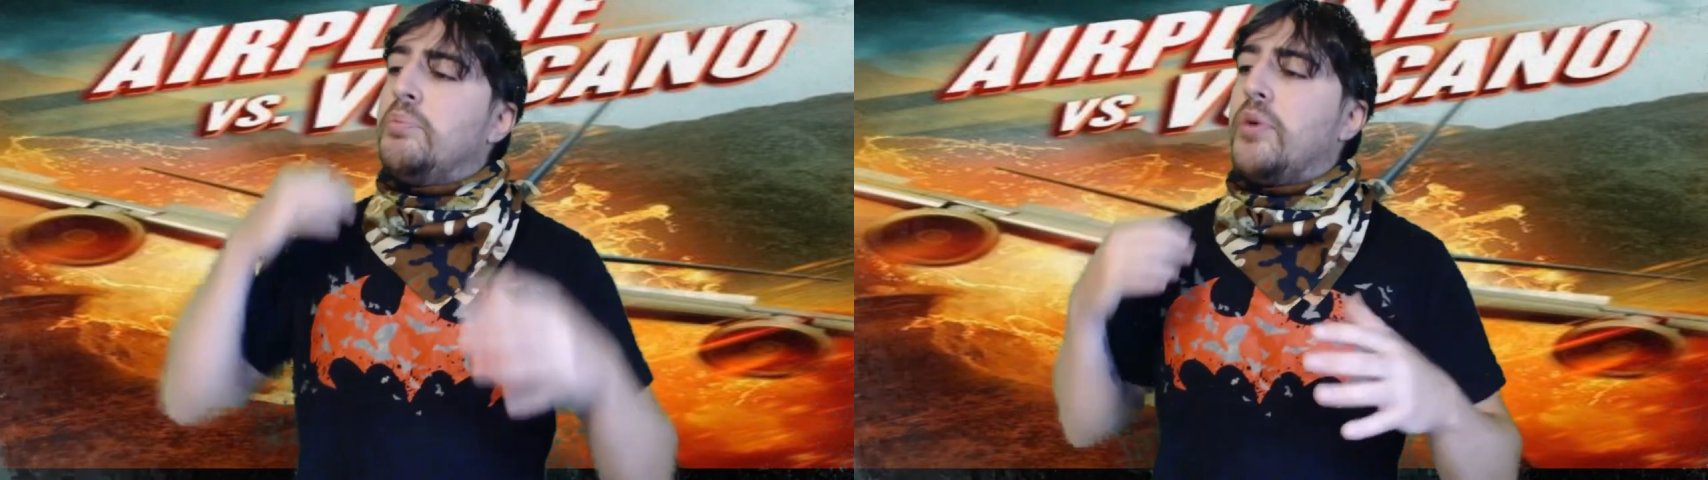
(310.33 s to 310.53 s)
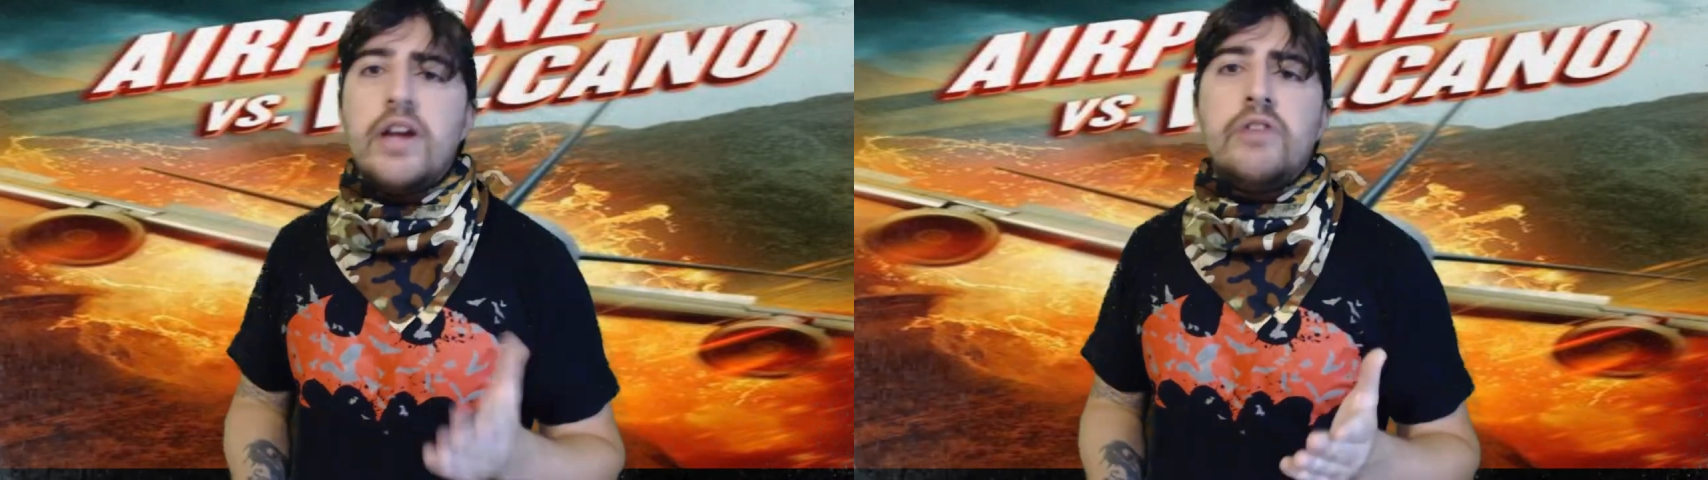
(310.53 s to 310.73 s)

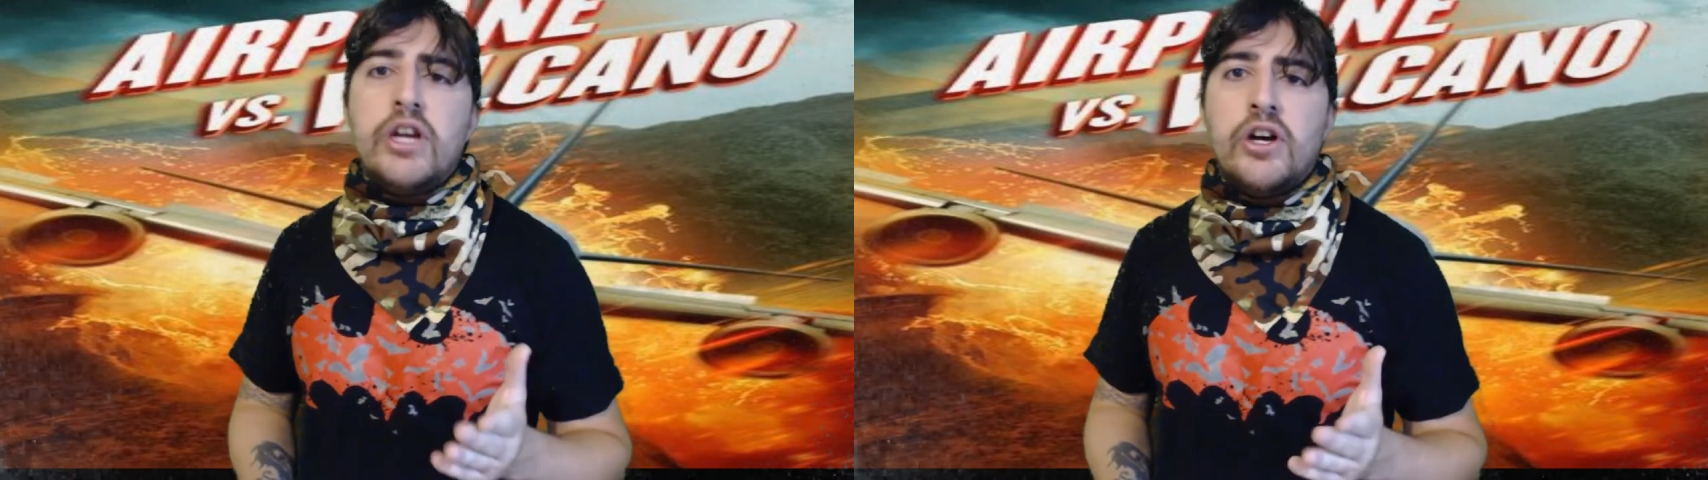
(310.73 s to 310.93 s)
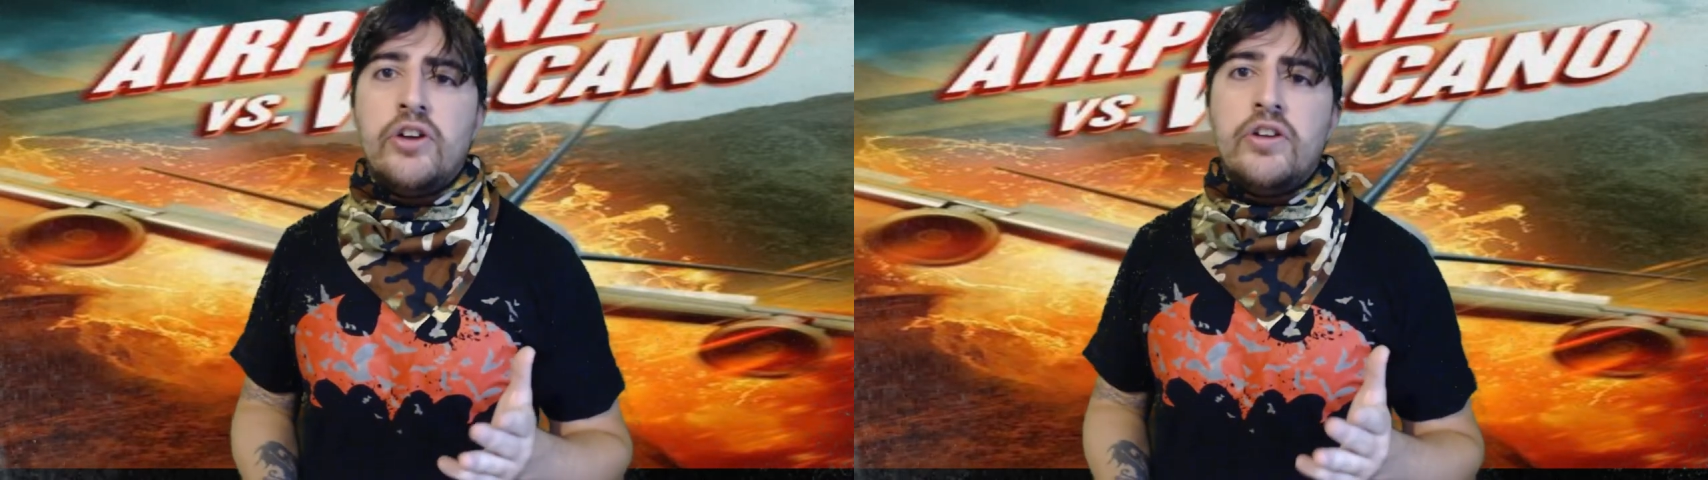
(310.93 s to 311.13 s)
like the
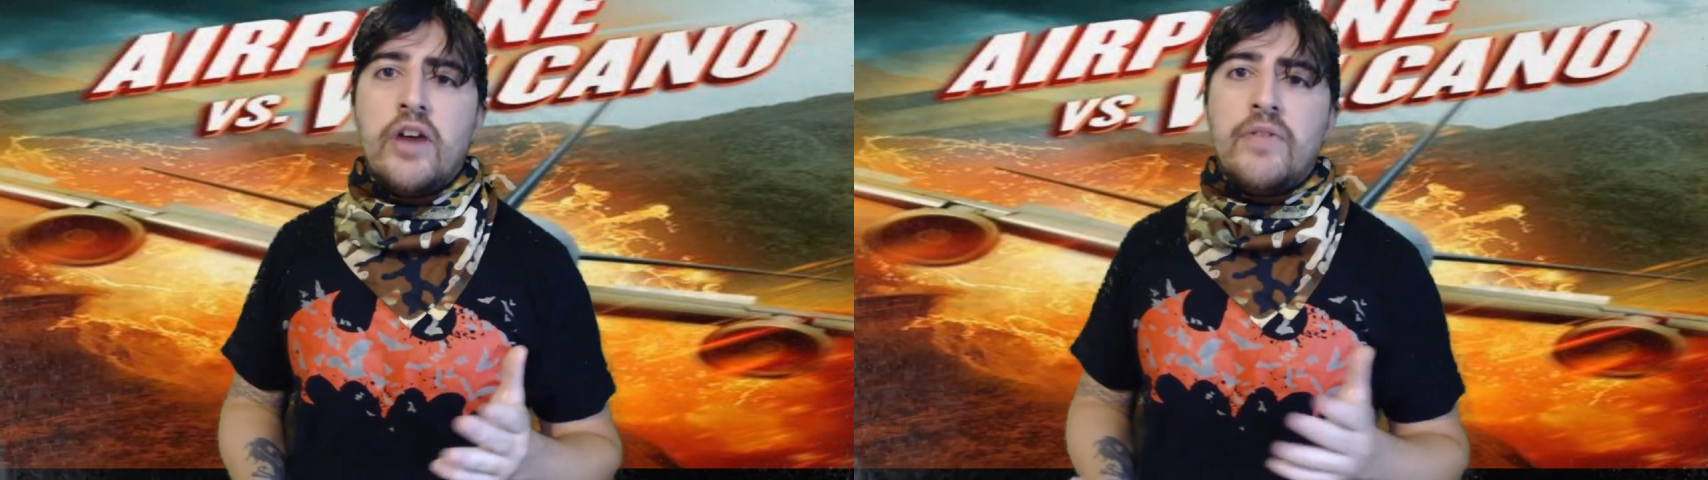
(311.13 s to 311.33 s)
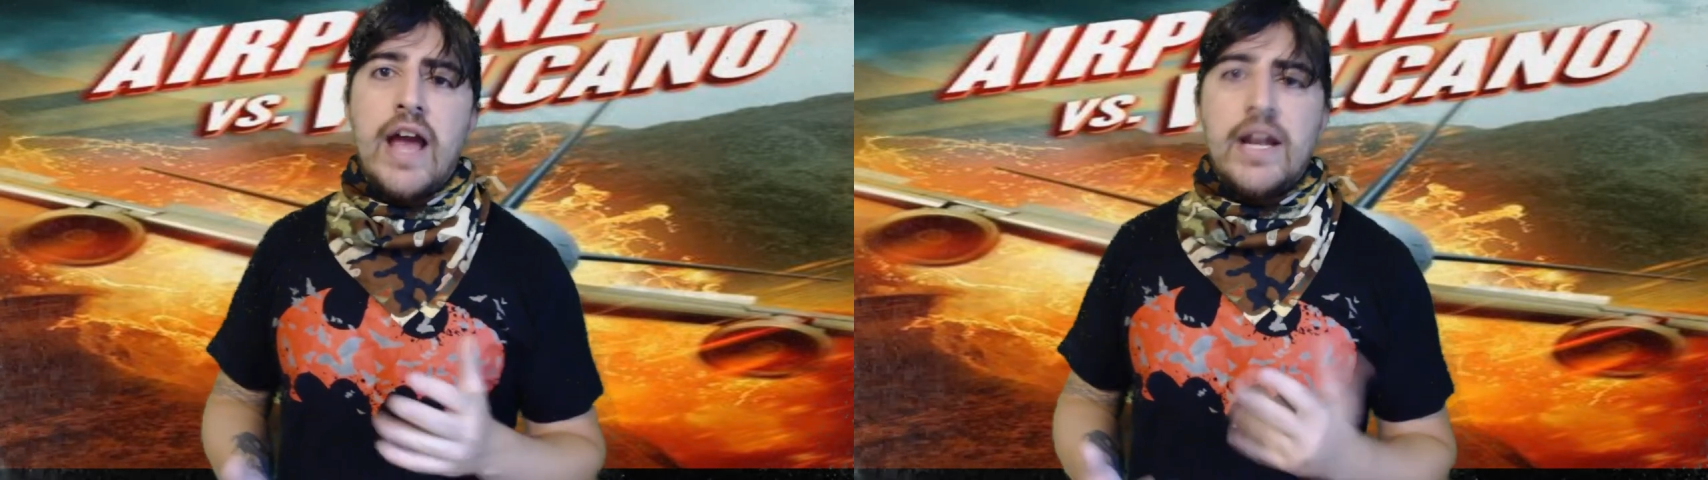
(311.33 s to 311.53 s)

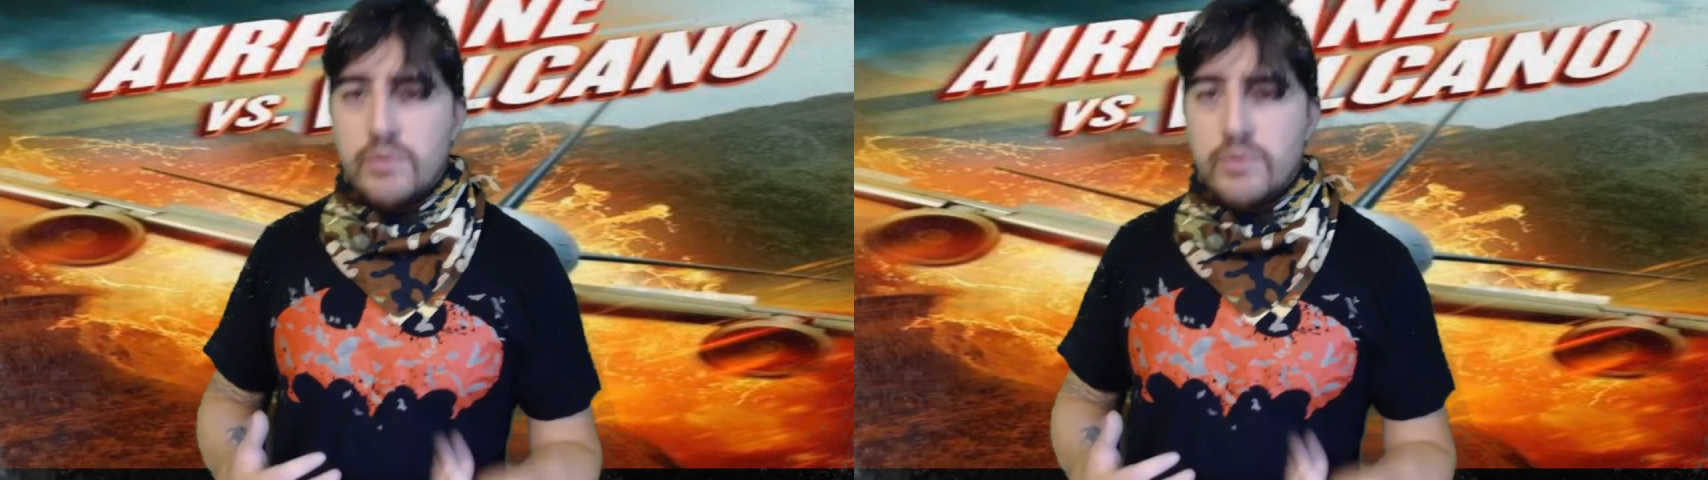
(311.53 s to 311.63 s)
likelihood of